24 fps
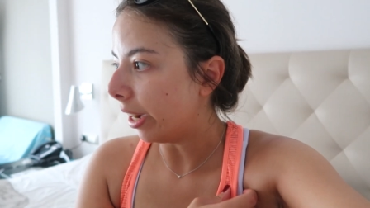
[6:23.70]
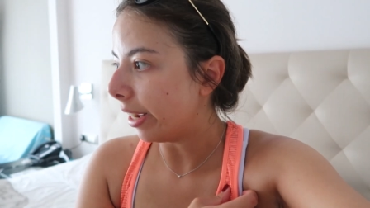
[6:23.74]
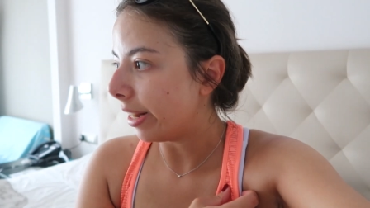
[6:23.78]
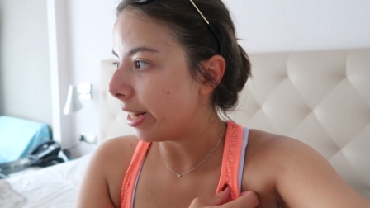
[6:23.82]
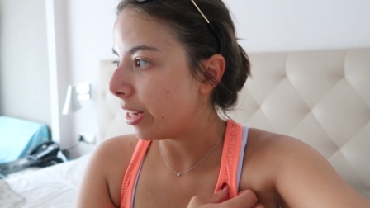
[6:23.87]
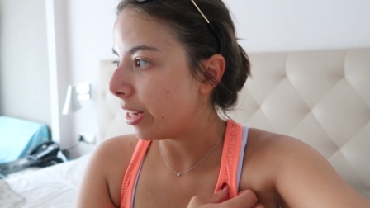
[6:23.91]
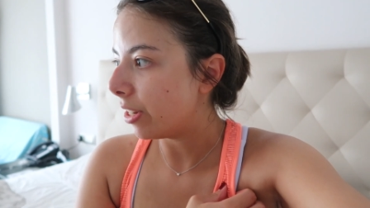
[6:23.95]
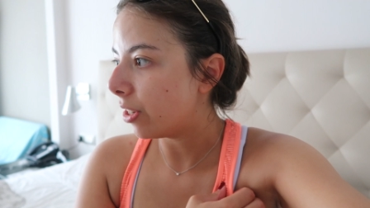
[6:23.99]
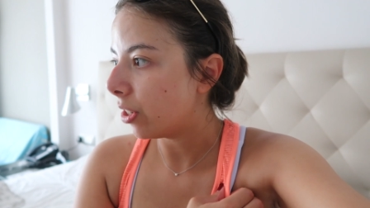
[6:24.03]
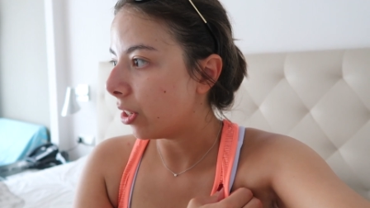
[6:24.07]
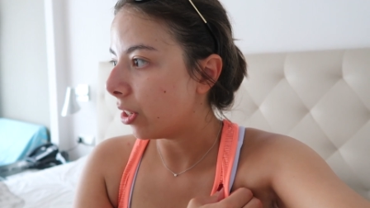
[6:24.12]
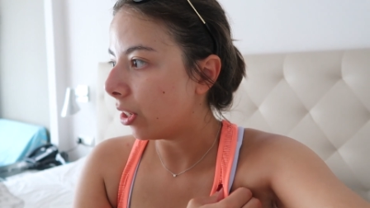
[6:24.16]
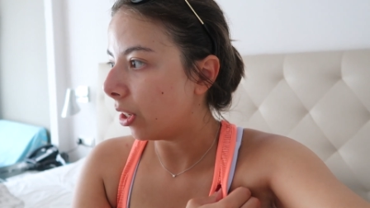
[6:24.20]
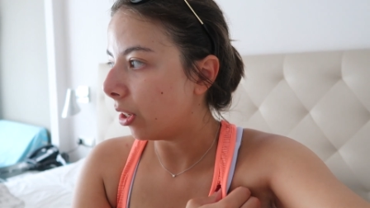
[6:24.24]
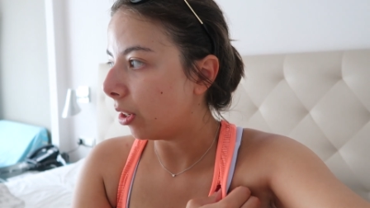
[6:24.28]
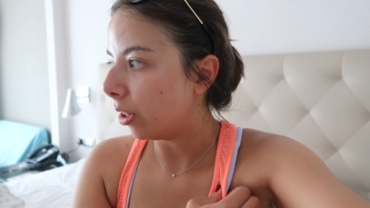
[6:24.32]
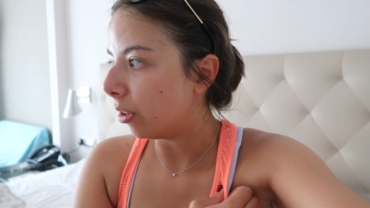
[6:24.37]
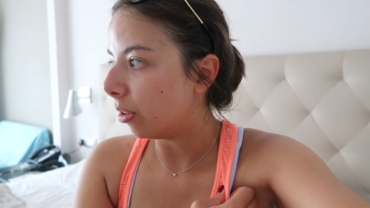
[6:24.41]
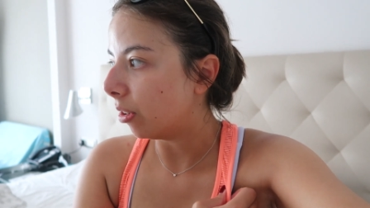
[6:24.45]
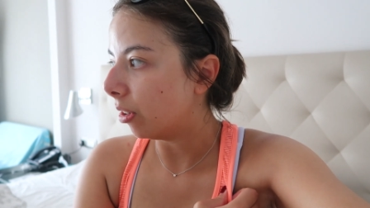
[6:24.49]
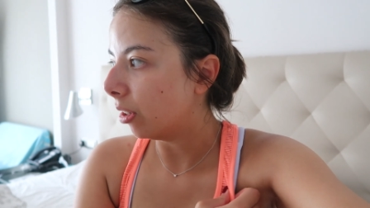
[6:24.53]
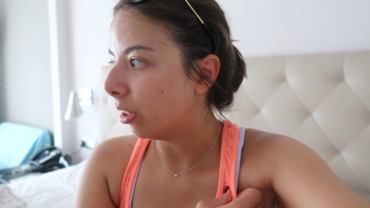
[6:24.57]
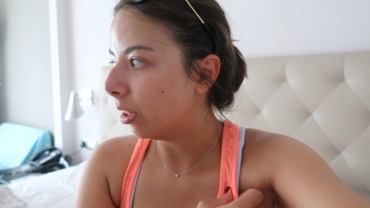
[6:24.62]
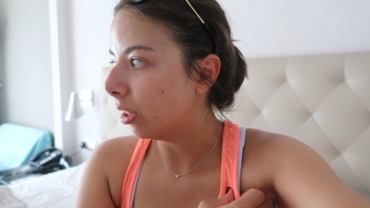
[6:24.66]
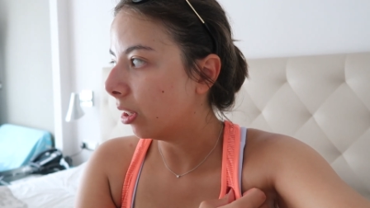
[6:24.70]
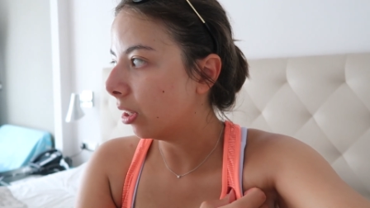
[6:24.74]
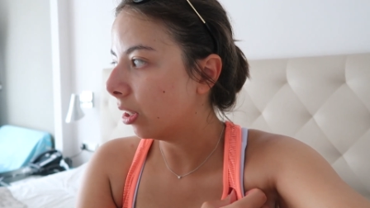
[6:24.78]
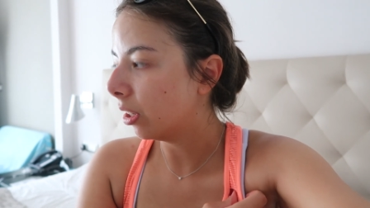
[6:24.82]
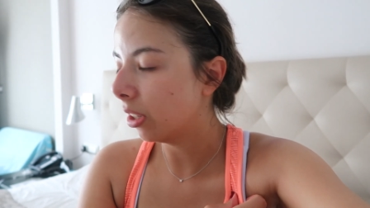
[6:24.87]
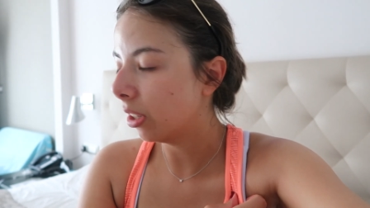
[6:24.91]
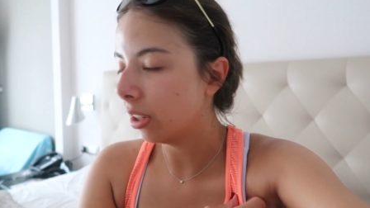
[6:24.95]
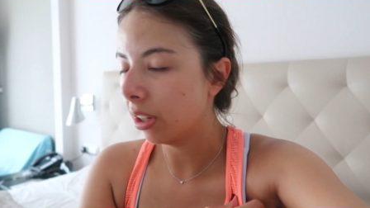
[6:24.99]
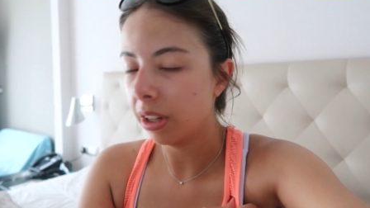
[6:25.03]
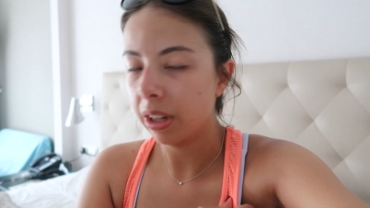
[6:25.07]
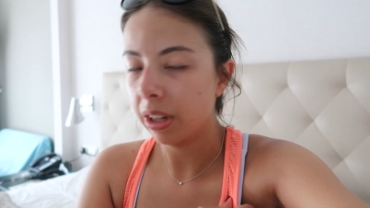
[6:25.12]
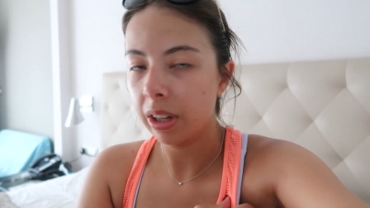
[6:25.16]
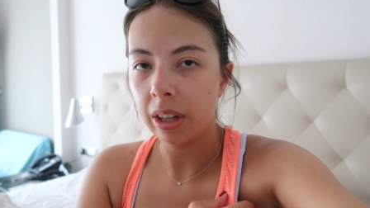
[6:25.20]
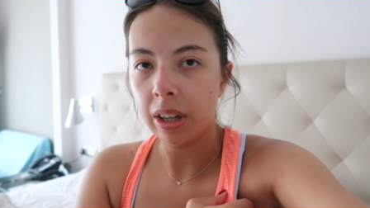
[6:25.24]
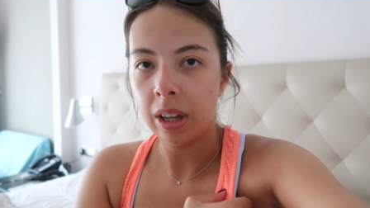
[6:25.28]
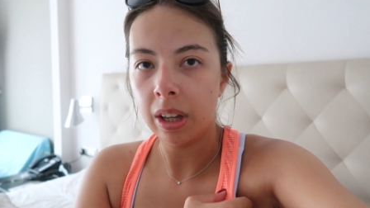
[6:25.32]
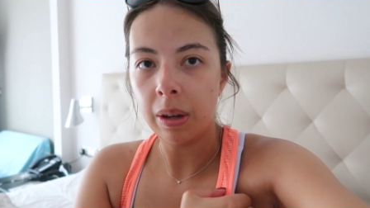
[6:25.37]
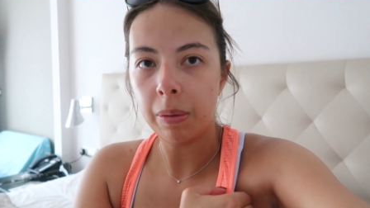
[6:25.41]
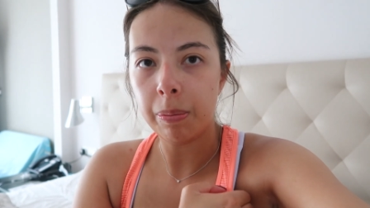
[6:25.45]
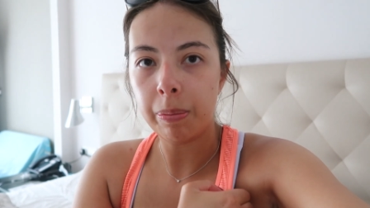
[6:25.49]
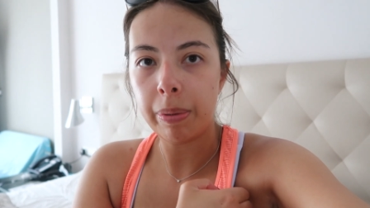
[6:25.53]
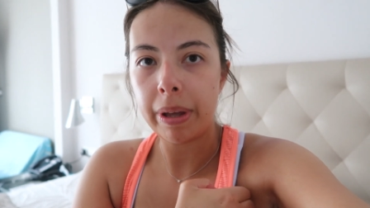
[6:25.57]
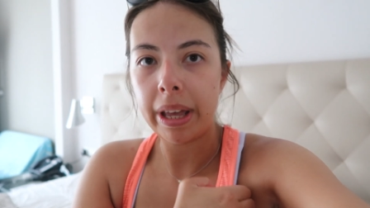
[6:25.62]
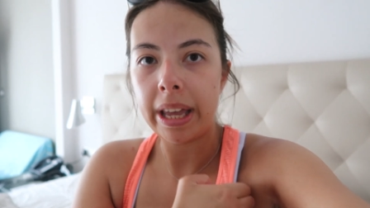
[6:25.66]
I need to
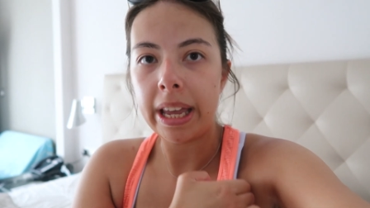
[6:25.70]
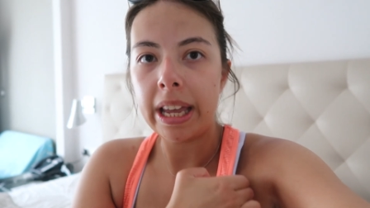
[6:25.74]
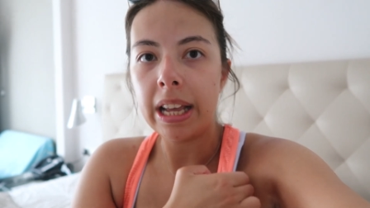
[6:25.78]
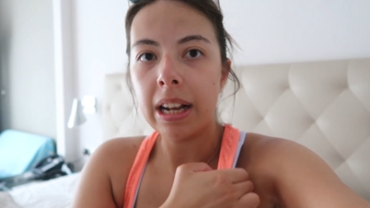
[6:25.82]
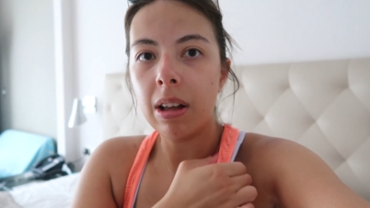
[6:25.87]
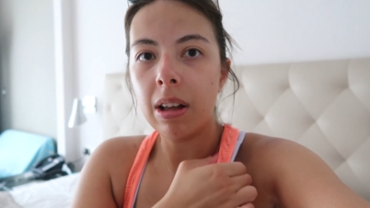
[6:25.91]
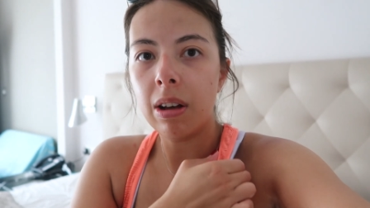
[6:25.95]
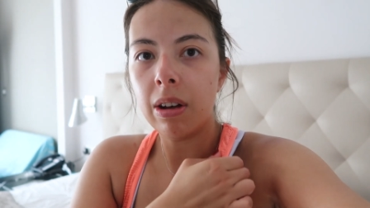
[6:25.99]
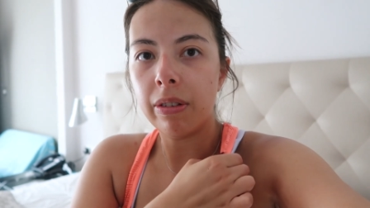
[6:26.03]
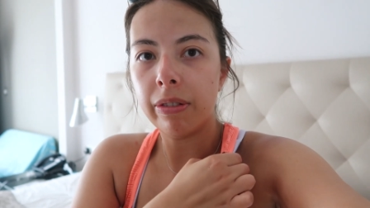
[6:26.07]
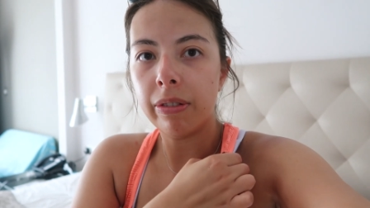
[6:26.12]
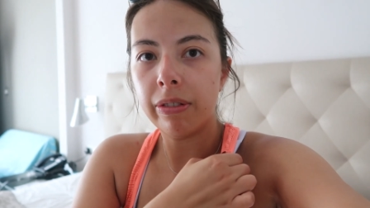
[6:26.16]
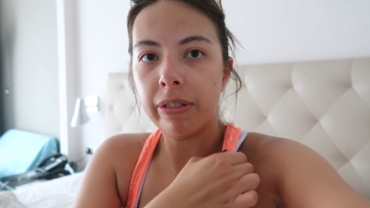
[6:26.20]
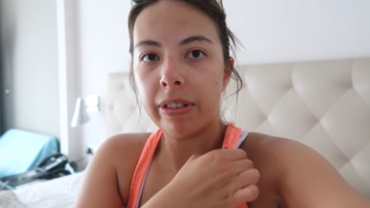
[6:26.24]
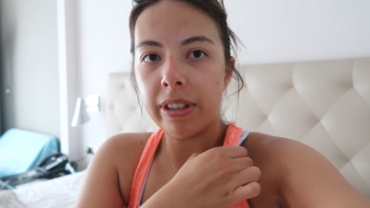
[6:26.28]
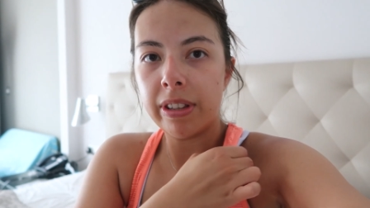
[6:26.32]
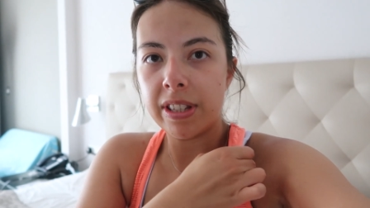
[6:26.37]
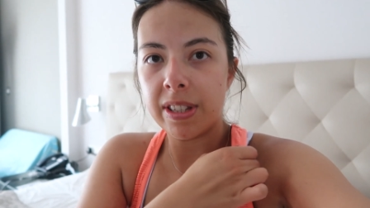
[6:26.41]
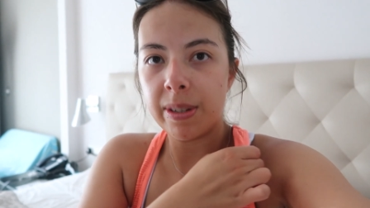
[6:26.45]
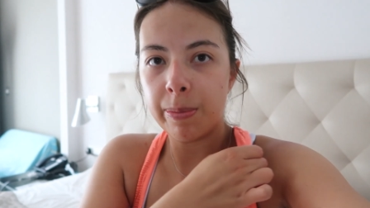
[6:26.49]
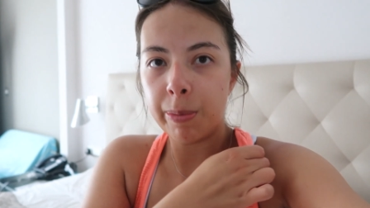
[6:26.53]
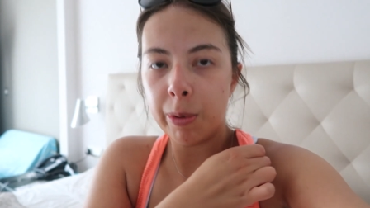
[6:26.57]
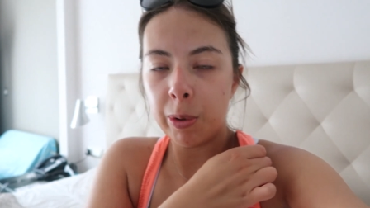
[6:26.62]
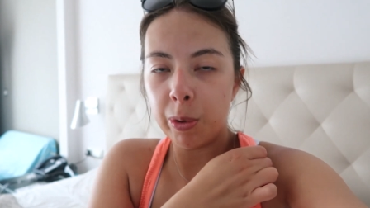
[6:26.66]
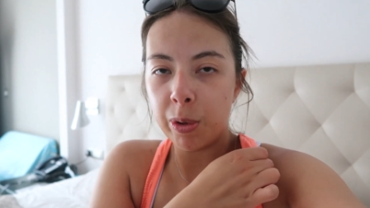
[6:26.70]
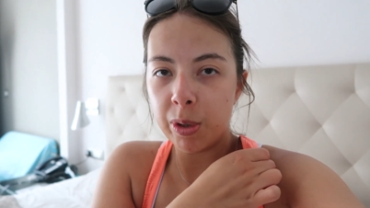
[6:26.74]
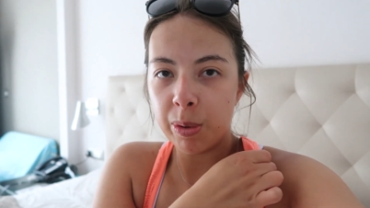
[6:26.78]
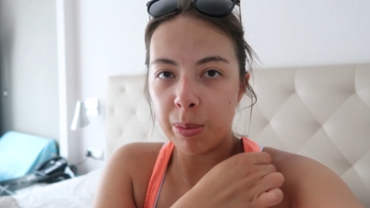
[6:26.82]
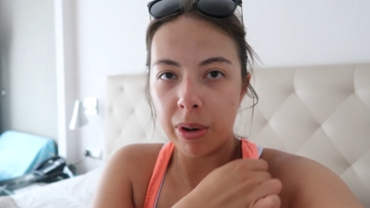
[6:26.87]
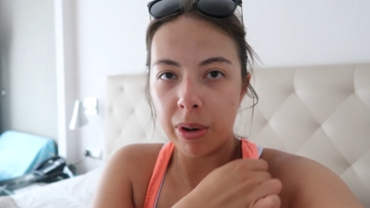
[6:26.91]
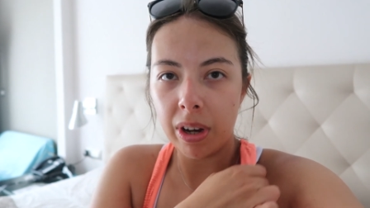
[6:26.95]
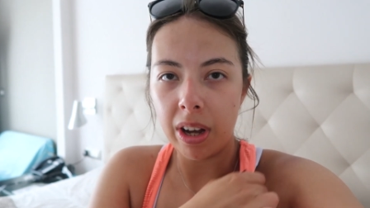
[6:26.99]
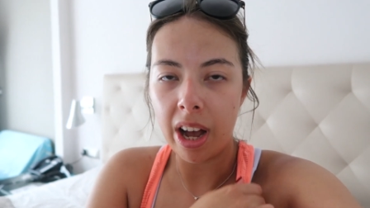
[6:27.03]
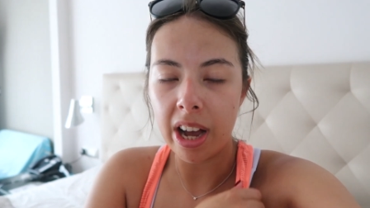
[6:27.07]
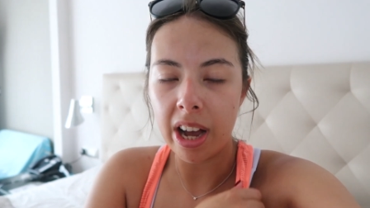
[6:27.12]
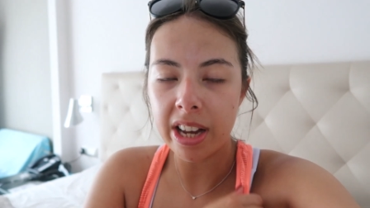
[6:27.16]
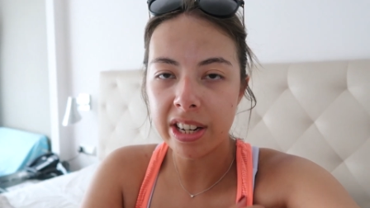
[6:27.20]
peel off this sports bra.